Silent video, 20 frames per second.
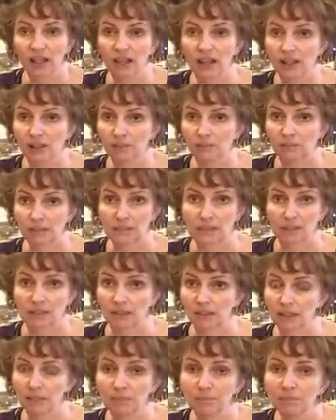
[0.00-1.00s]
and mixing
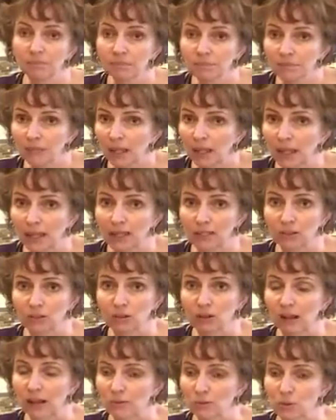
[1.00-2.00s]
it up, and you
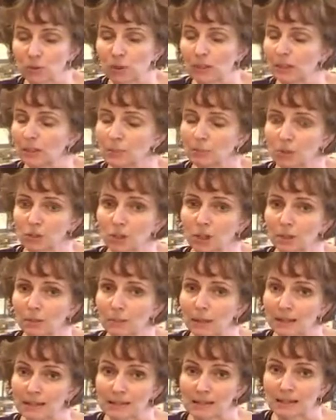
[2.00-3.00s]
have zucchini bruschetta
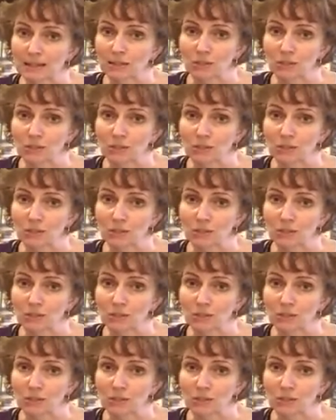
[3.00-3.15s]
pasta.